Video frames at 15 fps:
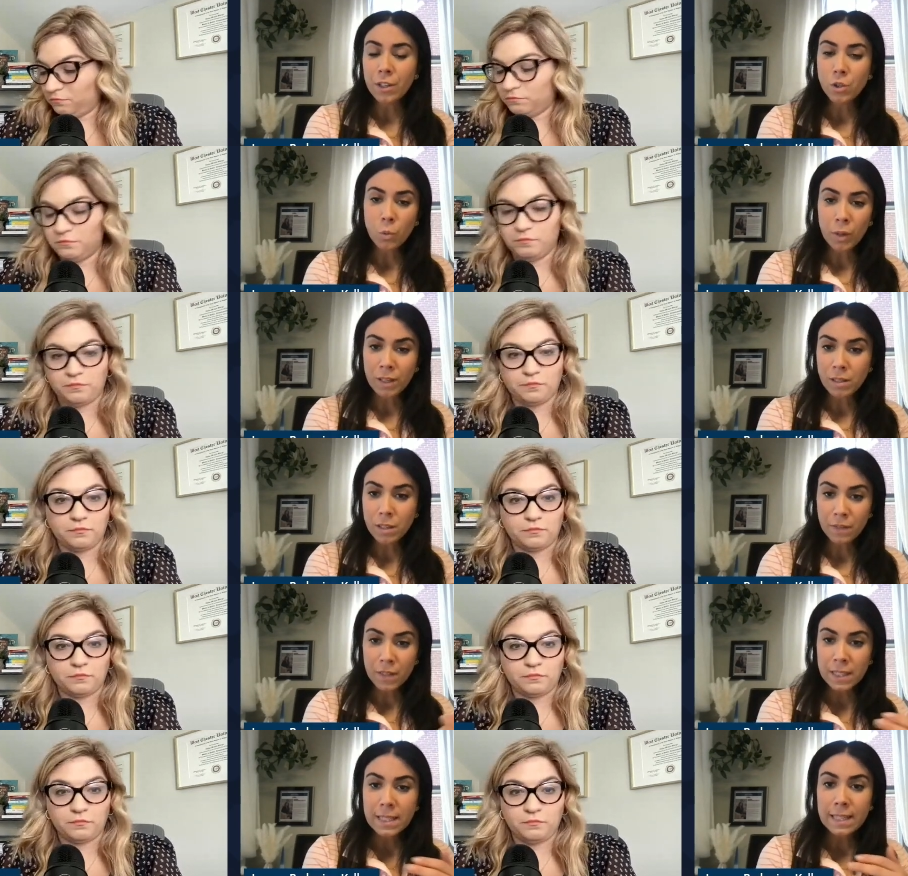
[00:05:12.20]
Speaker 1: in
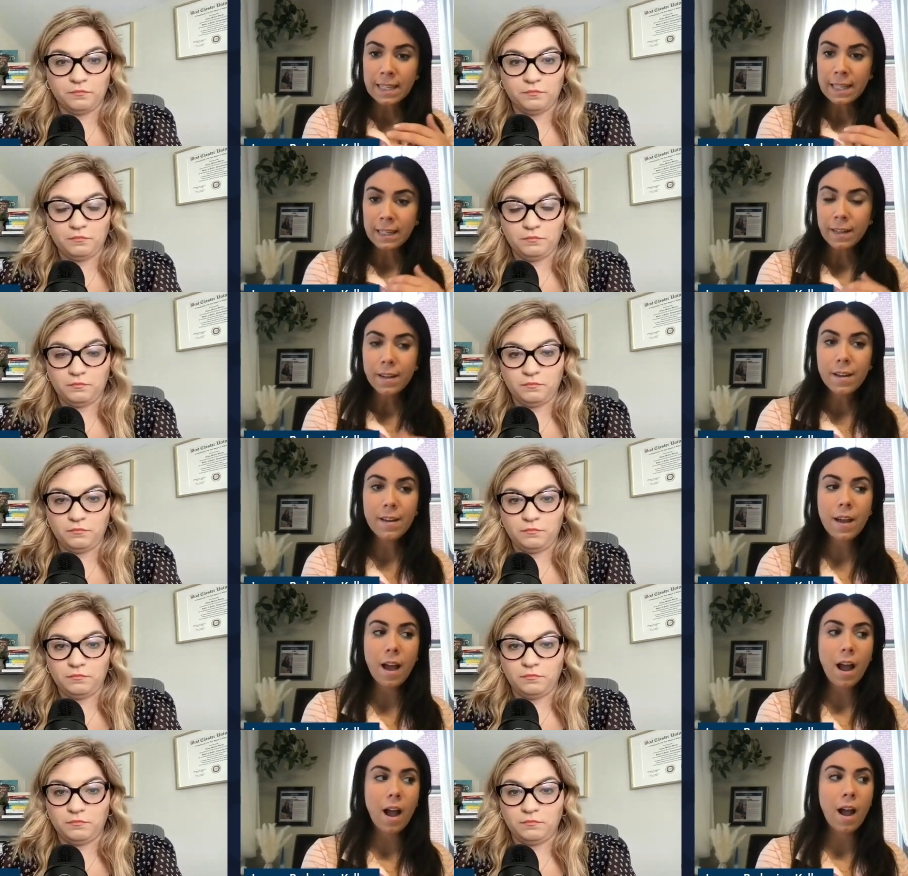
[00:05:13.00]
2017.
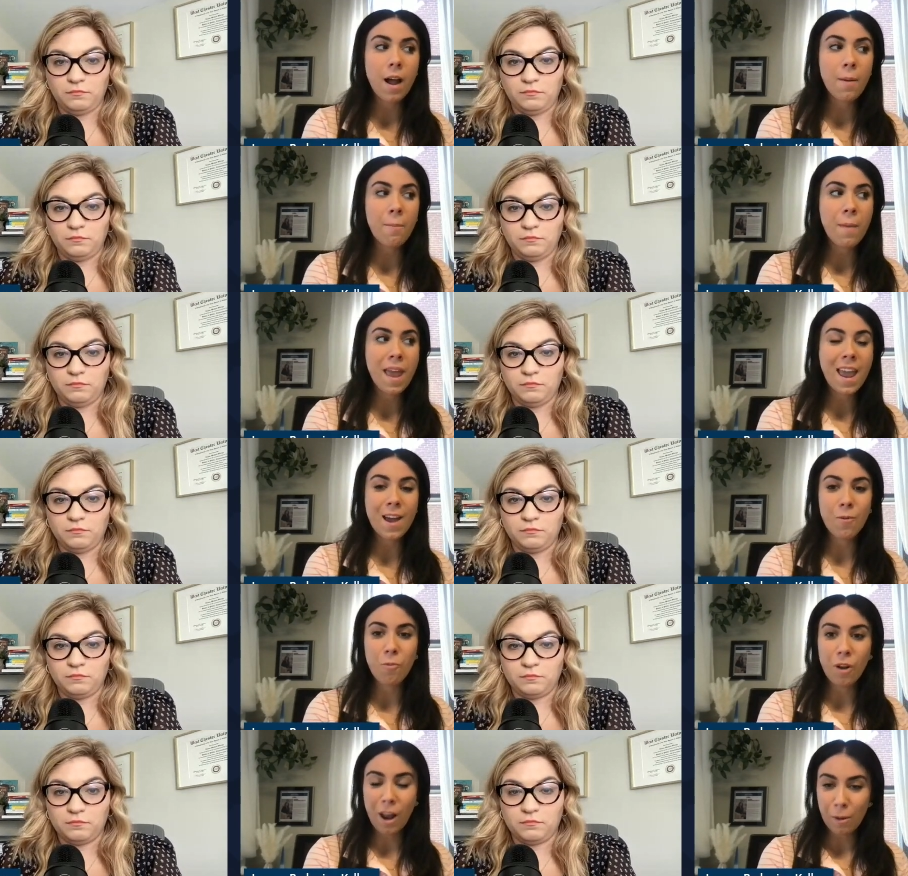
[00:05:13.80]

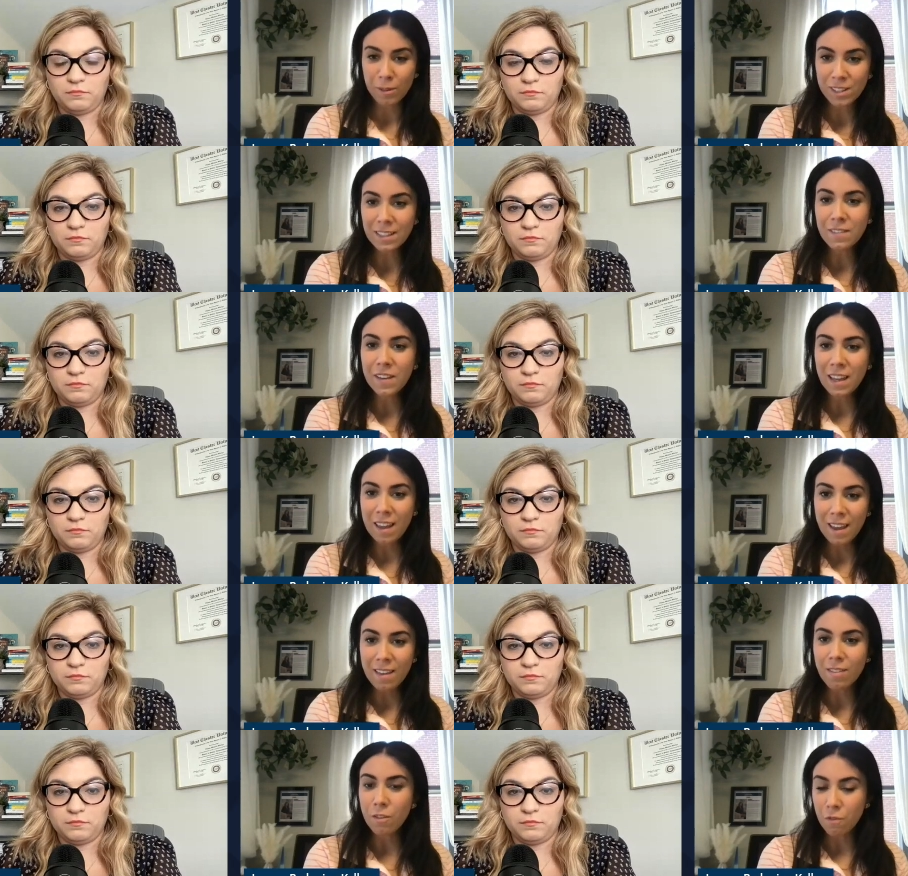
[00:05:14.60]
And when I was living
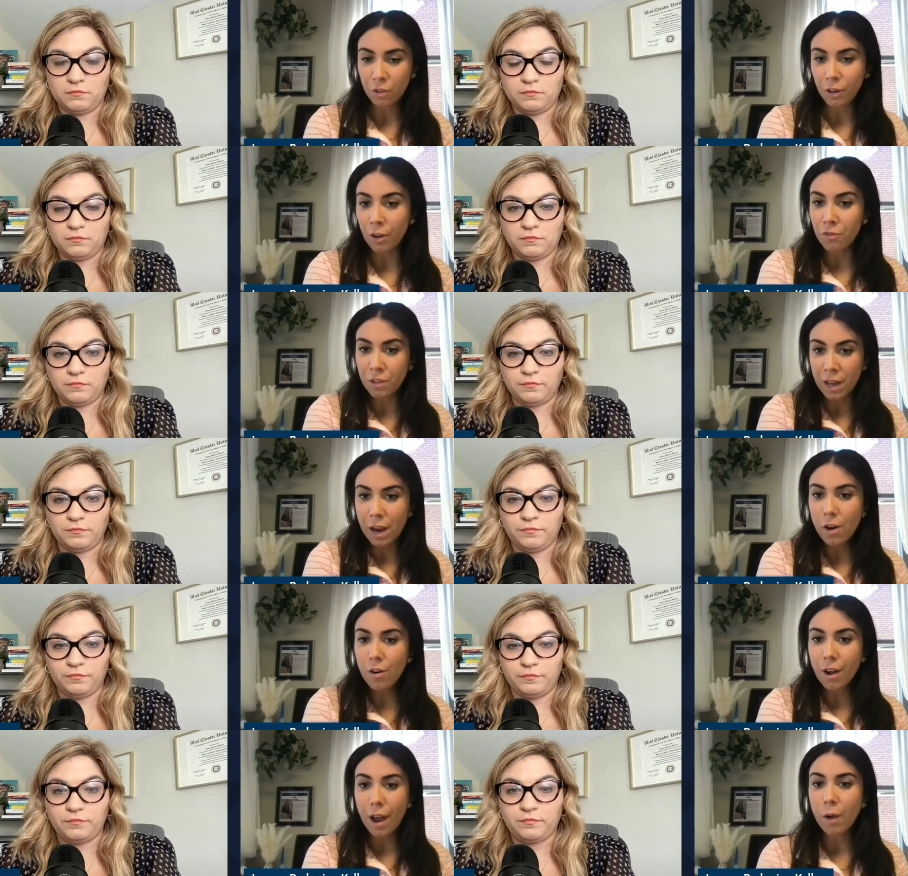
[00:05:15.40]
in the Philadelphia
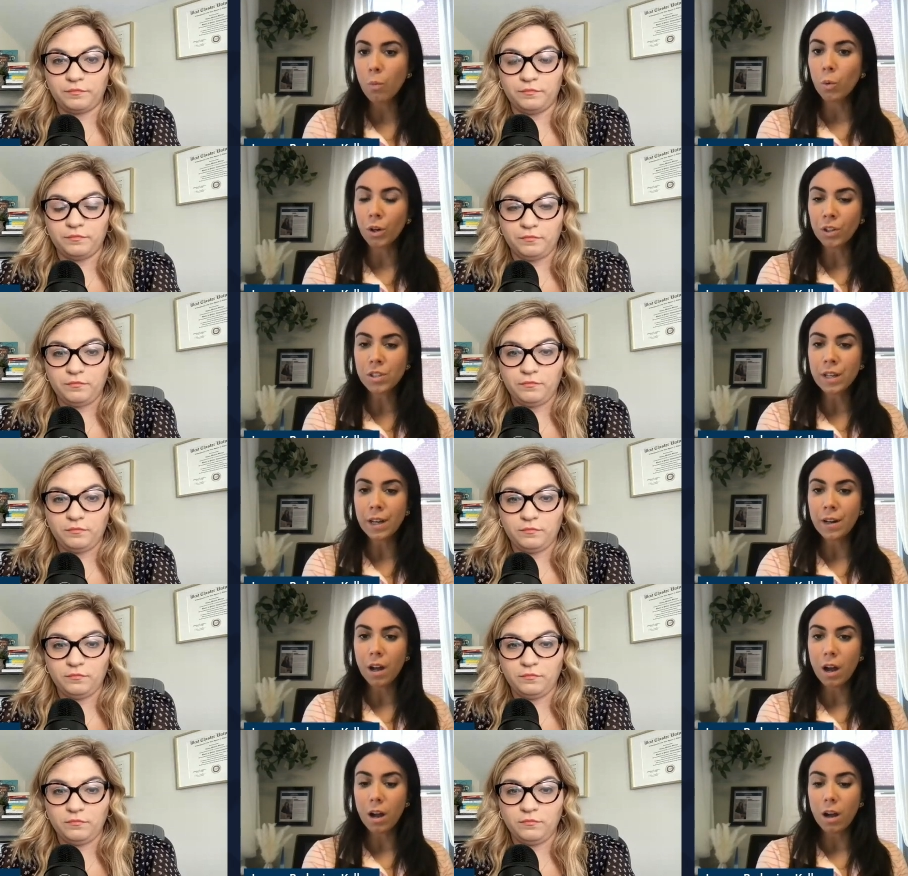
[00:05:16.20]
area, I worked
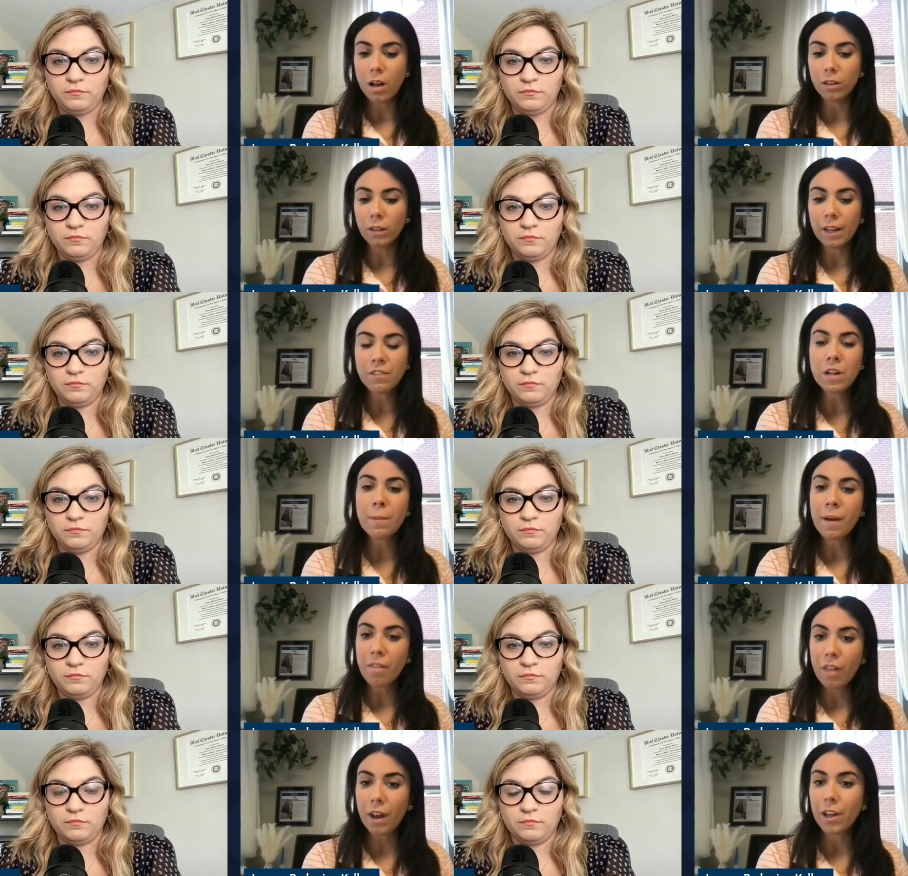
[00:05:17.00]
at Lifetime
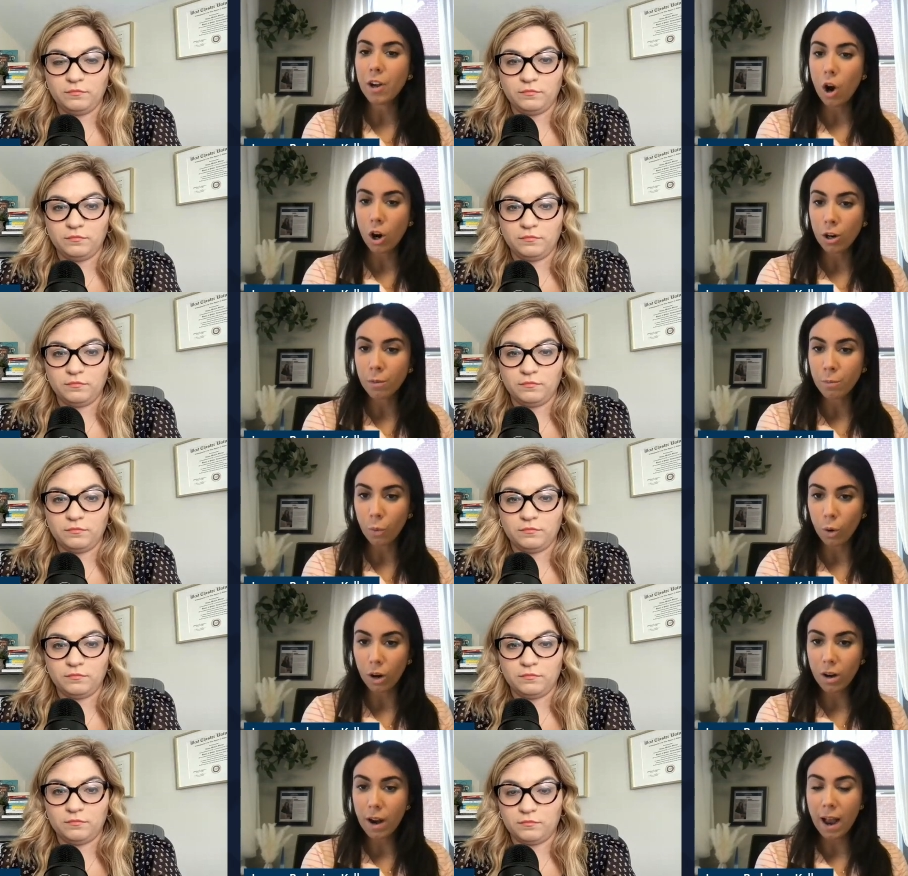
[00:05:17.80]
Athletic
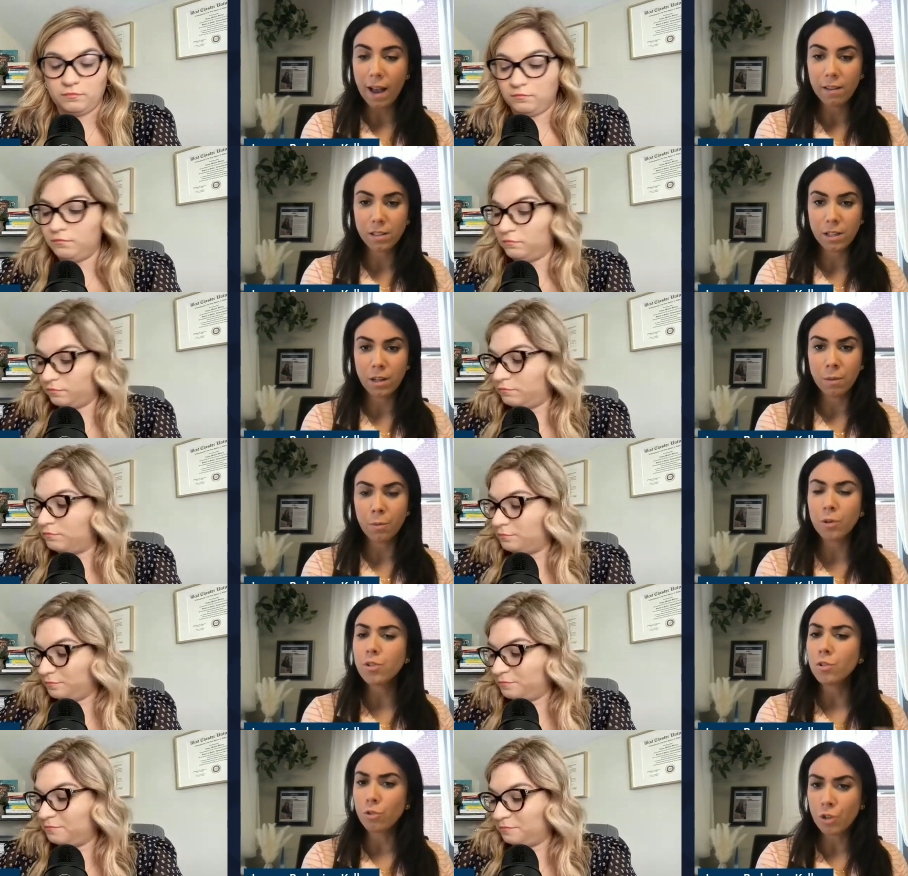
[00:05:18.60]
Ardmore as a
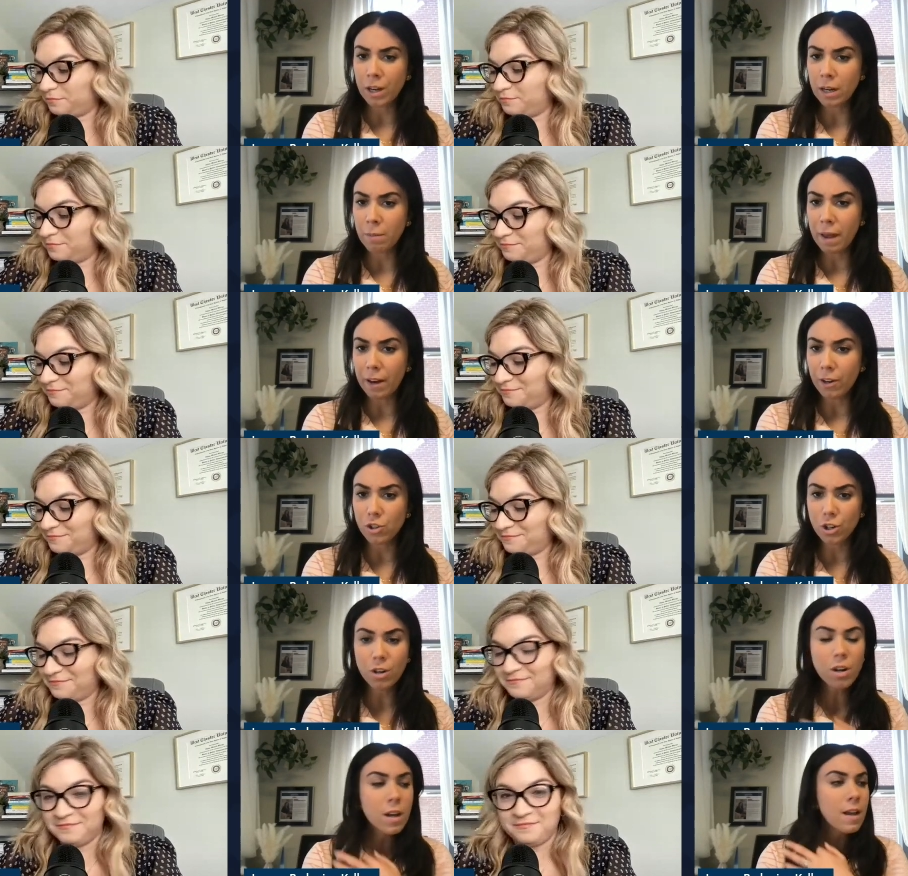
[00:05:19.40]
personal training
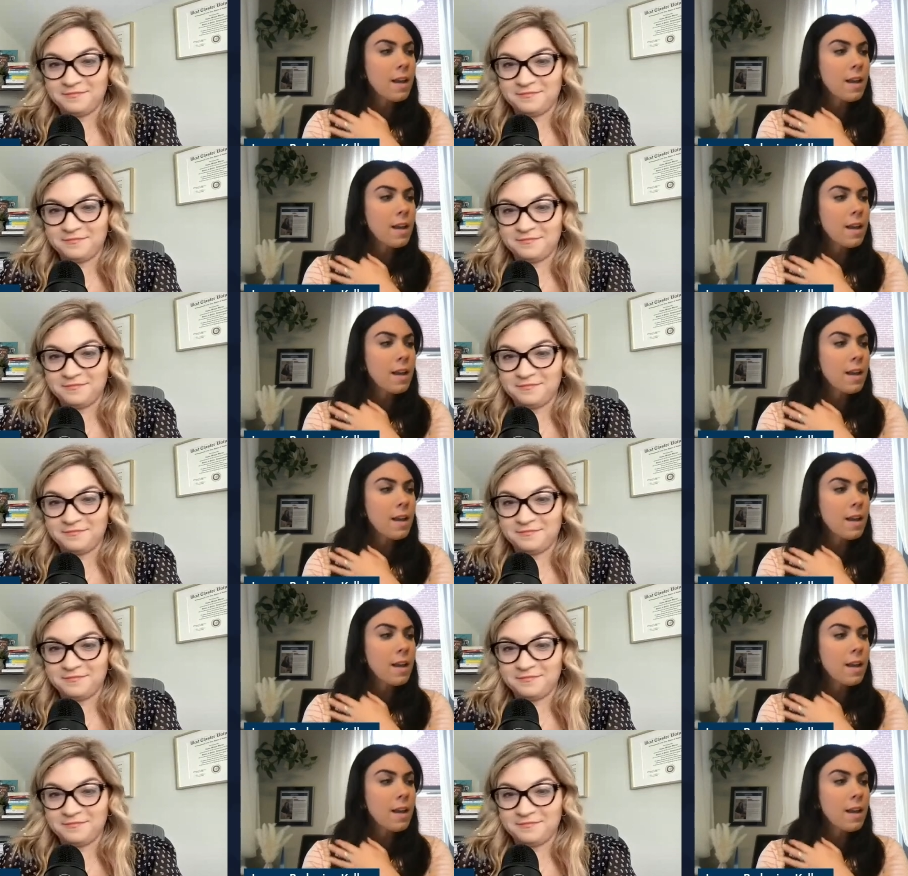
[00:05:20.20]
manager.